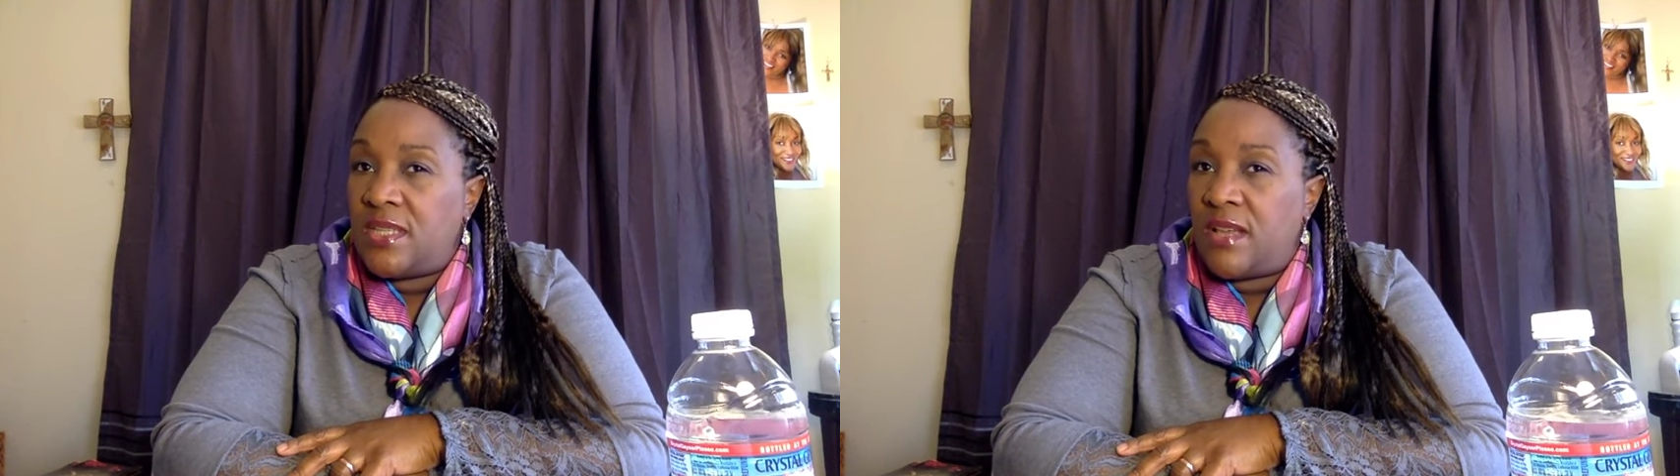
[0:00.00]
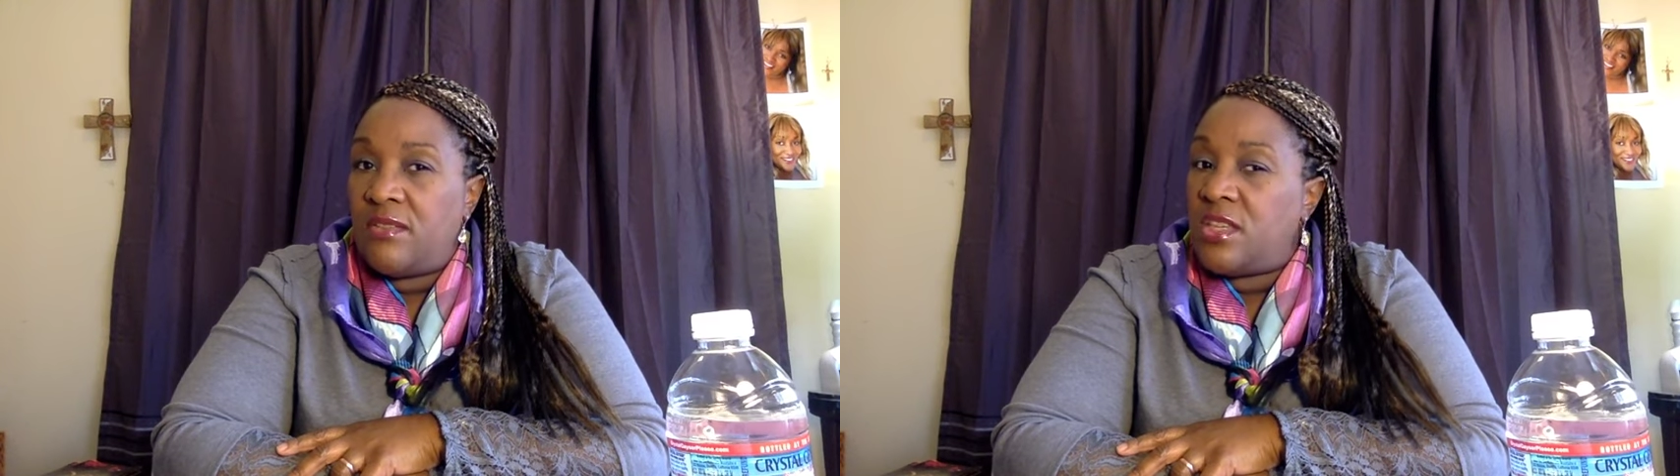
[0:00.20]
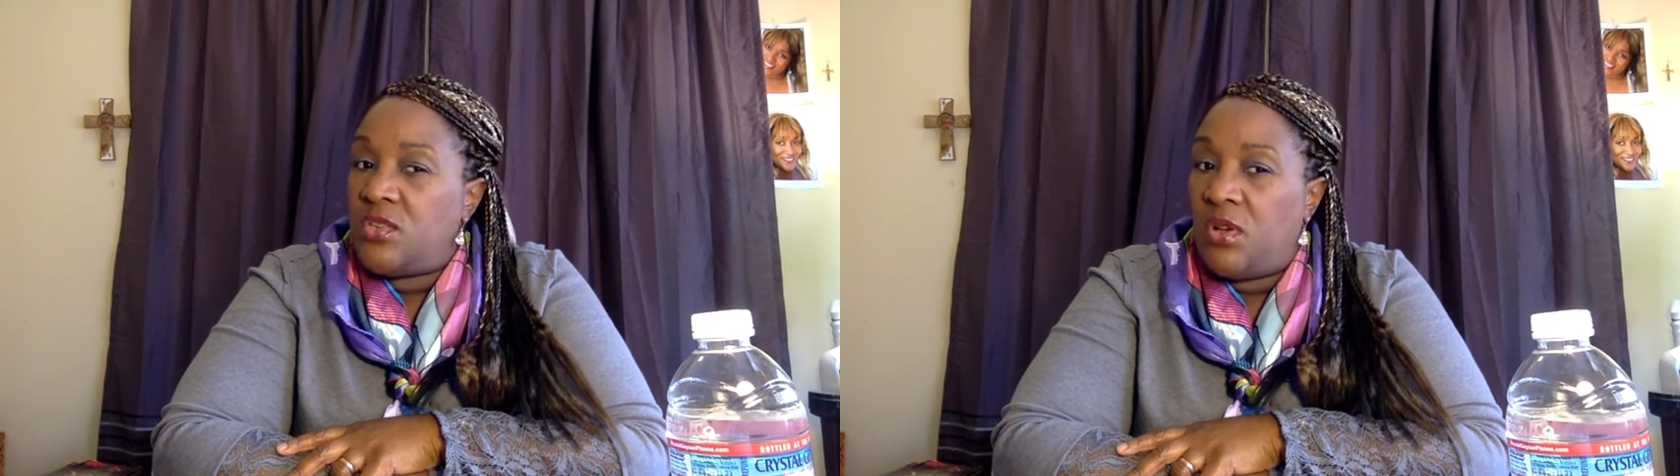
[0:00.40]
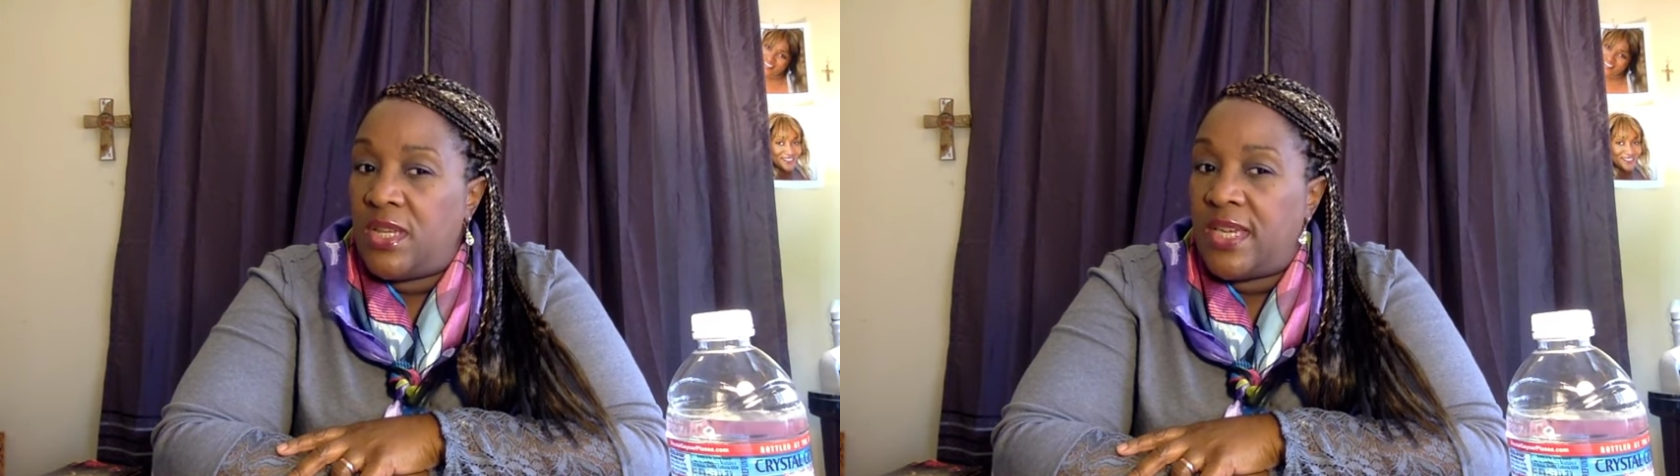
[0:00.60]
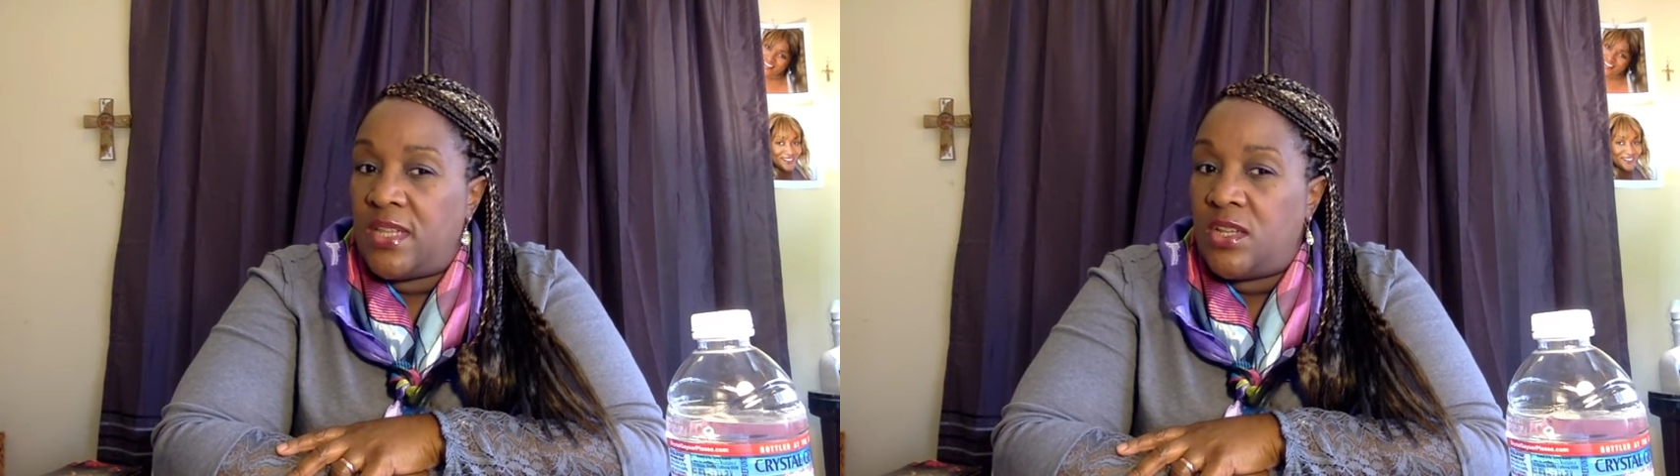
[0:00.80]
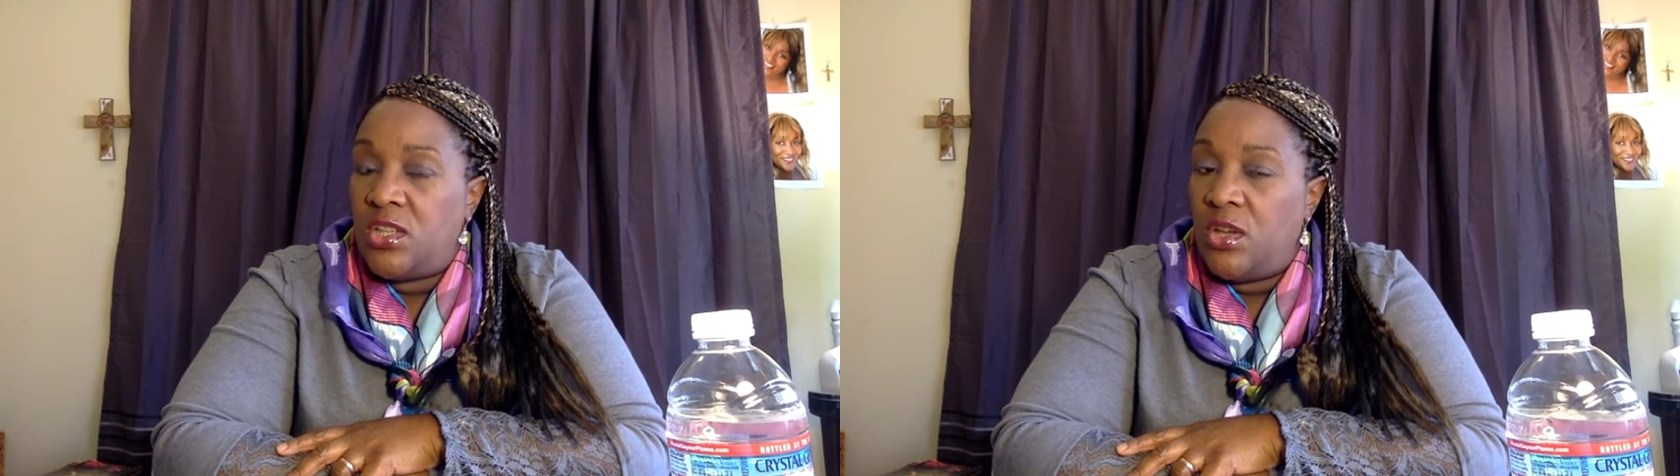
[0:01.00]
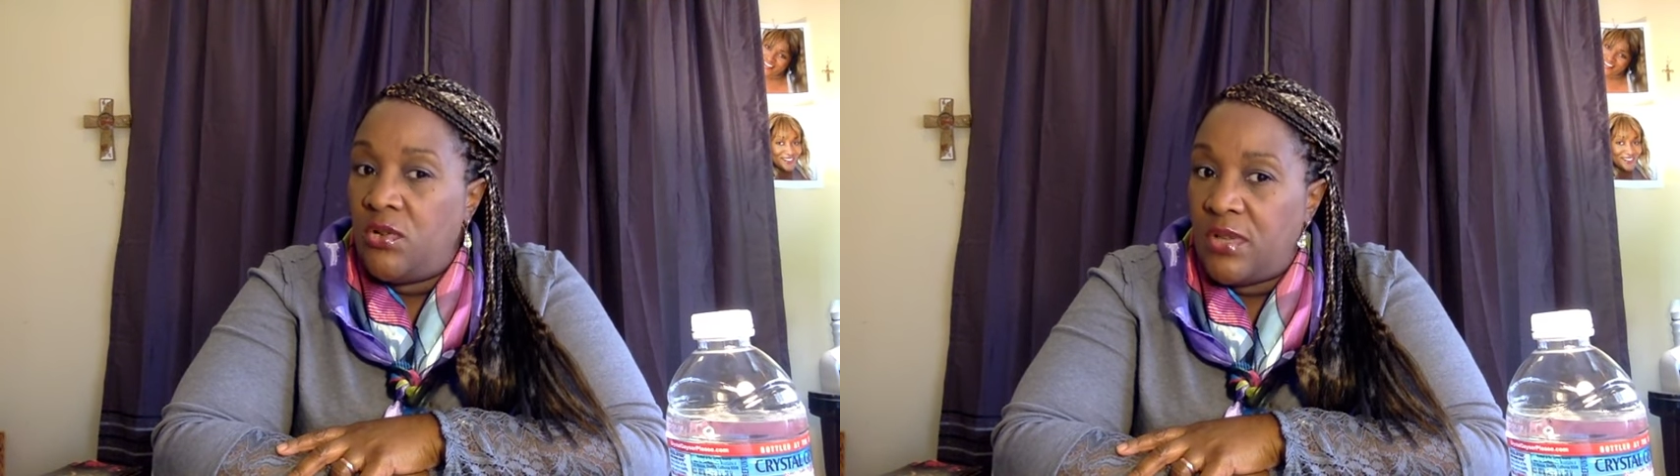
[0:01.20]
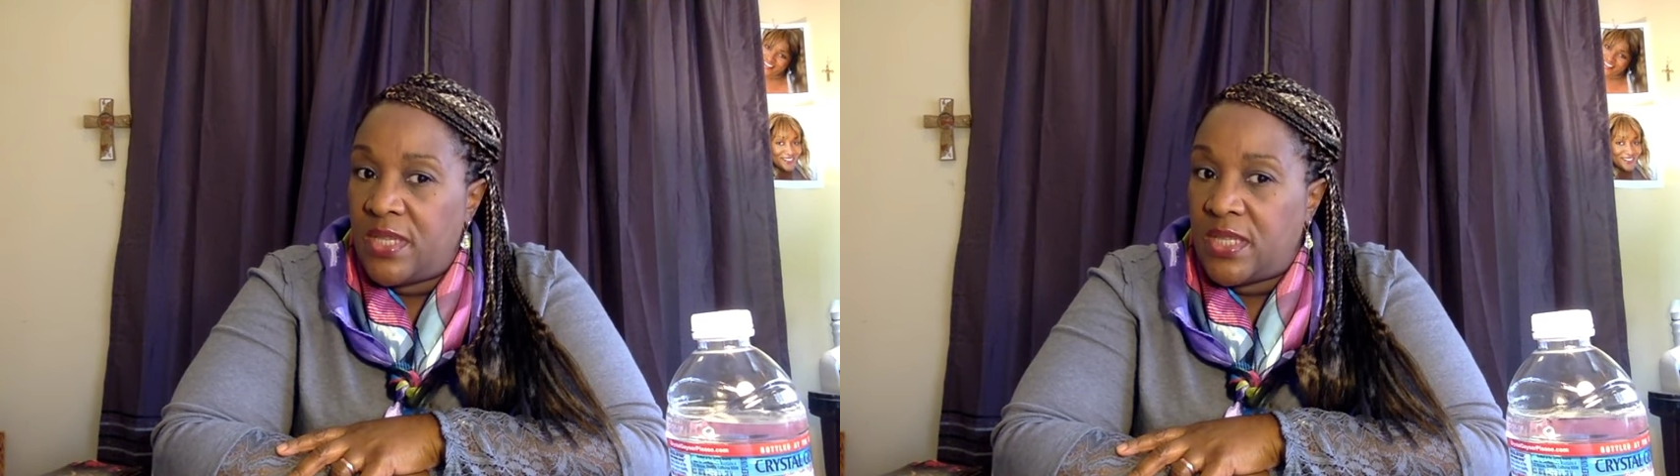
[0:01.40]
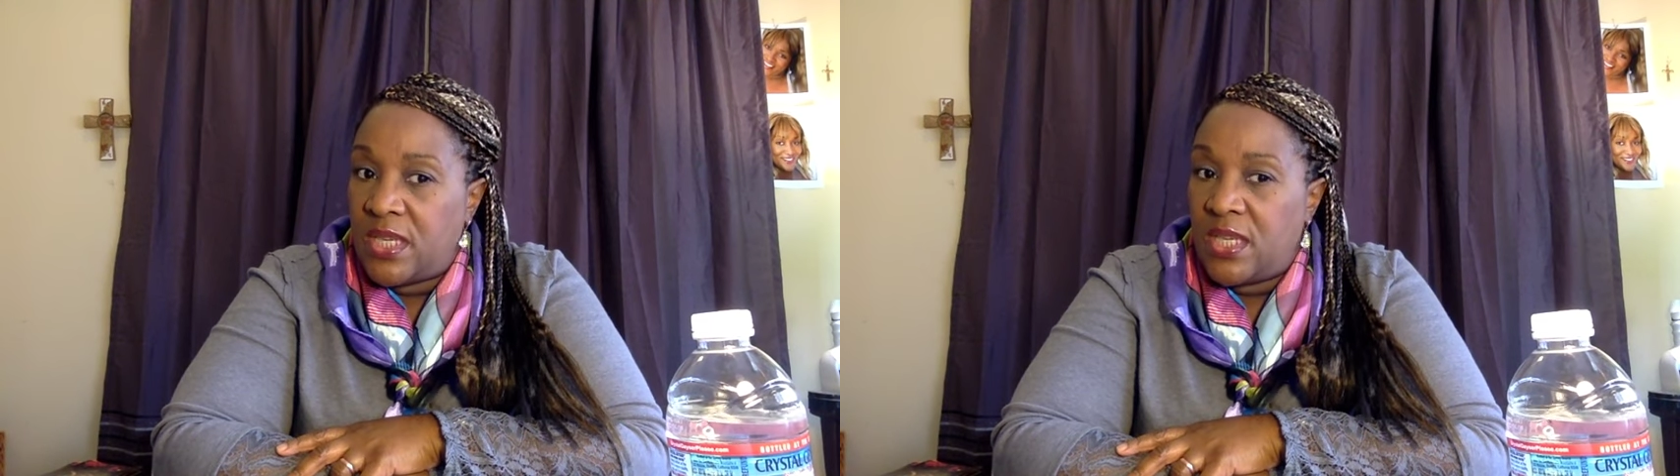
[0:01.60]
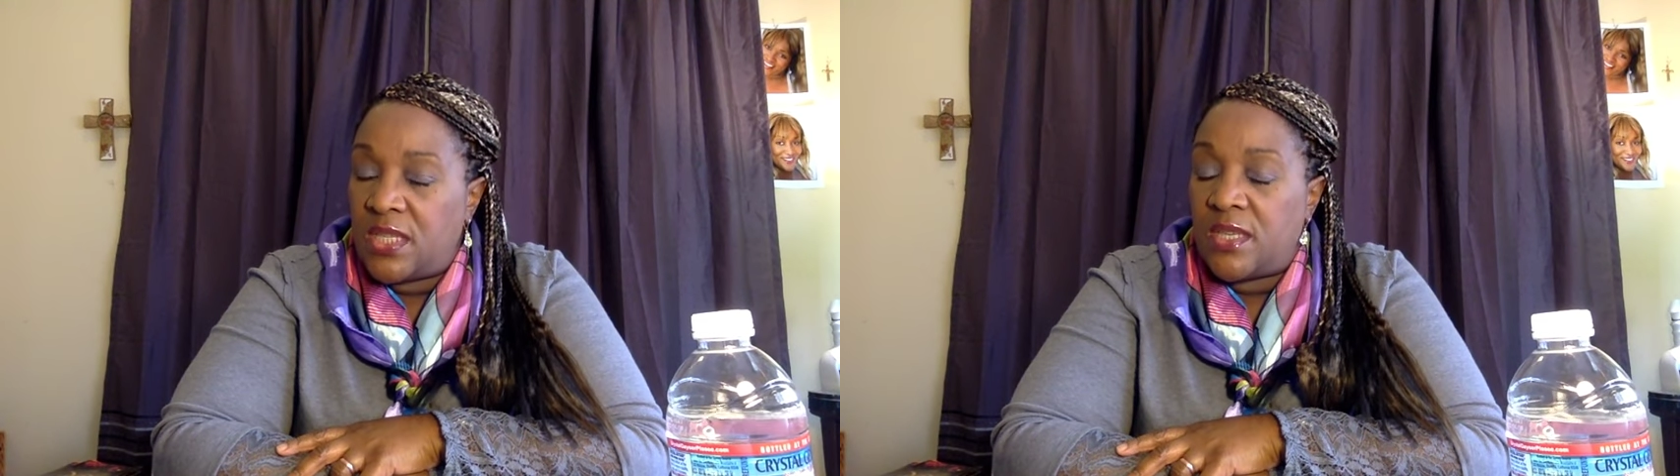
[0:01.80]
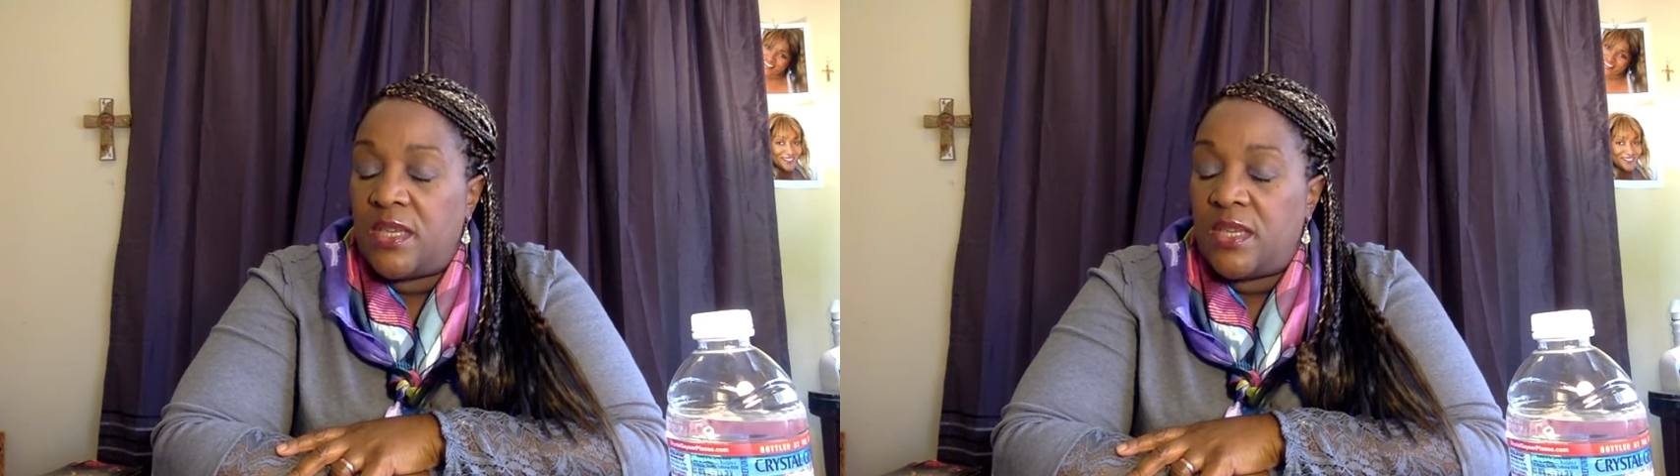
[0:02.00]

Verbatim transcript: I don't think you all are getting the notices.